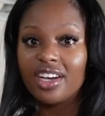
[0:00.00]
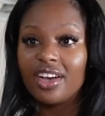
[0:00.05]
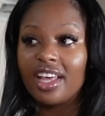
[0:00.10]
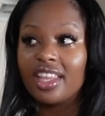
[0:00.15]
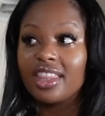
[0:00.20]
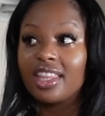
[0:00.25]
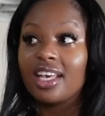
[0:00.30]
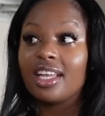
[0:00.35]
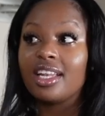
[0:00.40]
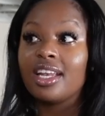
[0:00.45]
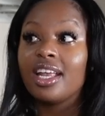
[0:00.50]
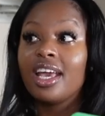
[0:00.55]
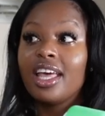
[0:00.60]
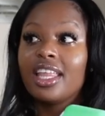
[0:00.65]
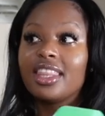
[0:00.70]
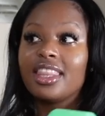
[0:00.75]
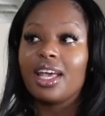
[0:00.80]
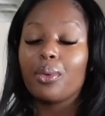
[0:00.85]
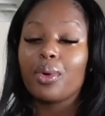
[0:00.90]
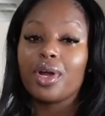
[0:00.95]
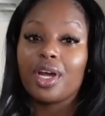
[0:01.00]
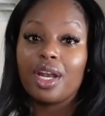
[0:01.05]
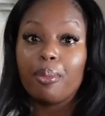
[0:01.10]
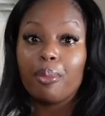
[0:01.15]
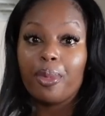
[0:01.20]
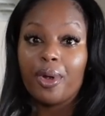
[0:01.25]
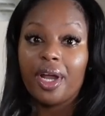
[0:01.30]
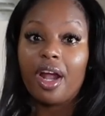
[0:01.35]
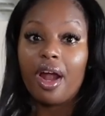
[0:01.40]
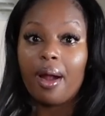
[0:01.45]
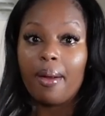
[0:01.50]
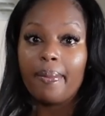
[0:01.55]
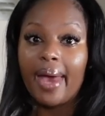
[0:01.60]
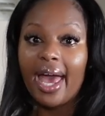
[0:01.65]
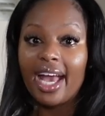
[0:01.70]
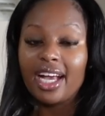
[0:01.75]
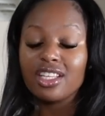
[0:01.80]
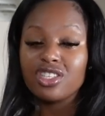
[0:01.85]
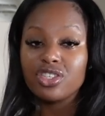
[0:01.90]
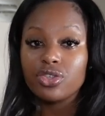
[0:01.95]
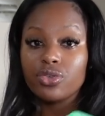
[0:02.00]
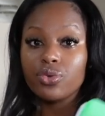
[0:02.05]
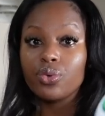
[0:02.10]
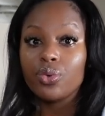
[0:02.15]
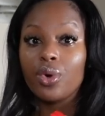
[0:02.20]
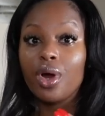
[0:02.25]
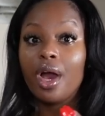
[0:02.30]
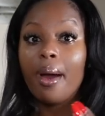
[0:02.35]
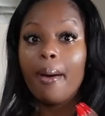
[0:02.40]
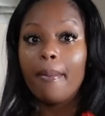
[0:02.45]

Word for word: and then they were gonna bring her back to